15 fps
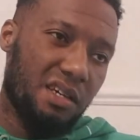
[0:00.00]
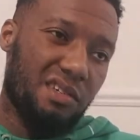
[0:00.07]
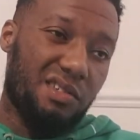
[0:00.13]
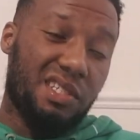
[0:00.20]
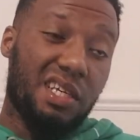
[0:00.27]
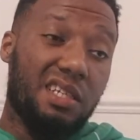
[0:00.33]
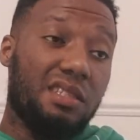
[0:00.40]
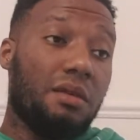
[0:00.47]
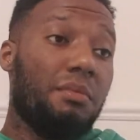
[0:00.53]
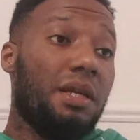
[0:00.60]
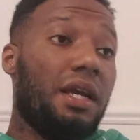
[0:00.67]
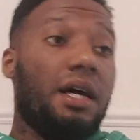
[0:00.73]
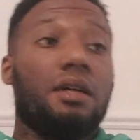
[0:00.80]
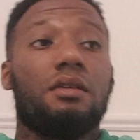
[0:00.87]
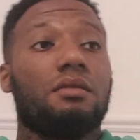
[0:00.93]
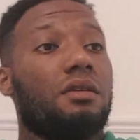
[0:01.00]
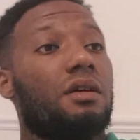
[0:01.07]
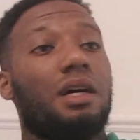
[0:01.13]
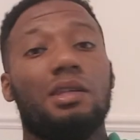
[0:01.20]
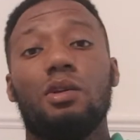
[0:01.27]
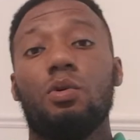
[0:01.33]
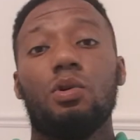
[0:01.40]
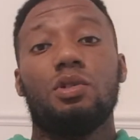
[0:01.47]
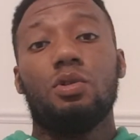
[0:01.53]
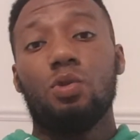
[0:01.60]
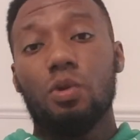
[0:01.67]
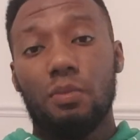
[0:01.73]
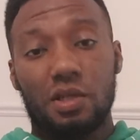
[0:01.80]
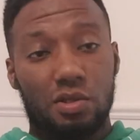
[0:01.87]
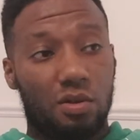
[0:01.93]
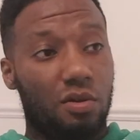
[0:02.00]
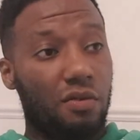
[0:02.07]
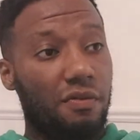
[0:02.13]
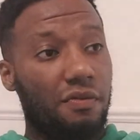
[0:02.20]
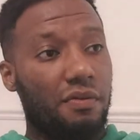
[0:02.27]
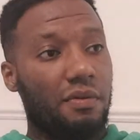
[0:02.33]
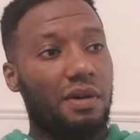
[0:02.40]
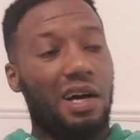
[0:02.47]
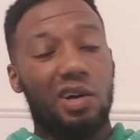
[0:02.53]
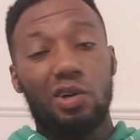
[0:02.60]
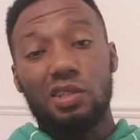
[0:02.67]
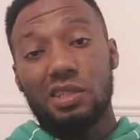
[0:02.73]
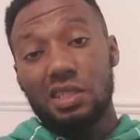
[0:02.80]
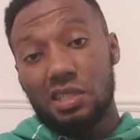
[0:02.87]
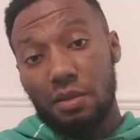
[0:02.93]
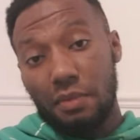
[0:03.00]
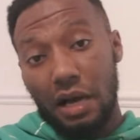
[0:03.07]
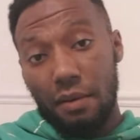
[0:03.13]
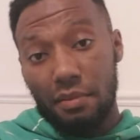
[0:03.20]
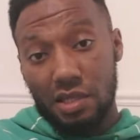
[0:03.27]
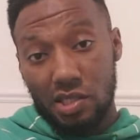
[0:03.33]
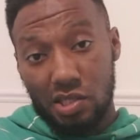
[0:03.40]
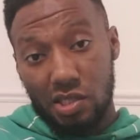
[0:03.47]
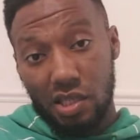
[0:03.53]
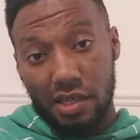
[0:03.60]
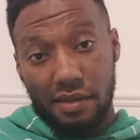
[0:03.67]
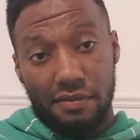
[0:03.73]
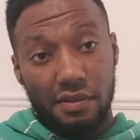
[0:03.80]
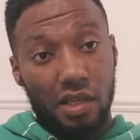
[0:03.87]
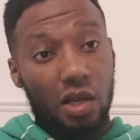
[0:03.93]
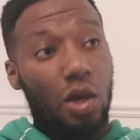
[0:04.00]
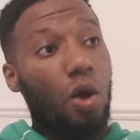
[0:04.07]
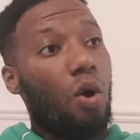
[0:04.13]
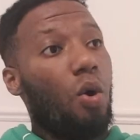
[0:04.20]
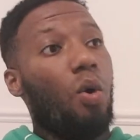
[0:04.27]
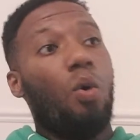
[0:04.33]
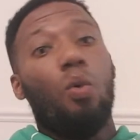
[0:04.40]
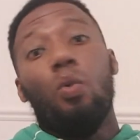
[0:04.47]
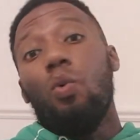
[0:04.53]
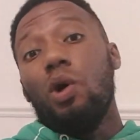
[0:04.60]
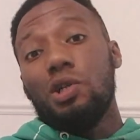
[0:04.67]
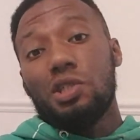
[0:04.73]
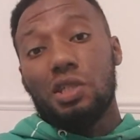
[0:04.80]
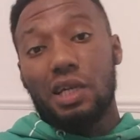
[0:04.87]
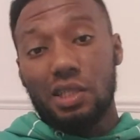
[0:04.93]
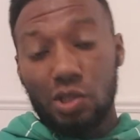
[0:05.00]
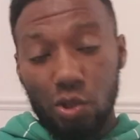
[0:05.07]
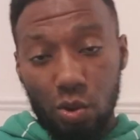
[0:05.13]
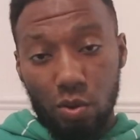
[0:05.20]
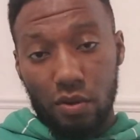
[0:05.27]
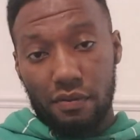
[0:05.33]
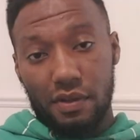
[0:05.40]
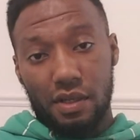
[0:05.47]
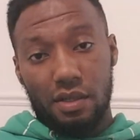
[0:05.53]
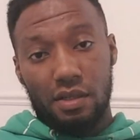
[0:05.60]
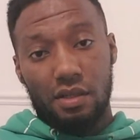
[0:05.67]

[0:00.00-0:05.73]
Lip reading: He's saying to me like, I don't know what to do with myself. I got this amount of money saved. What should I do with it?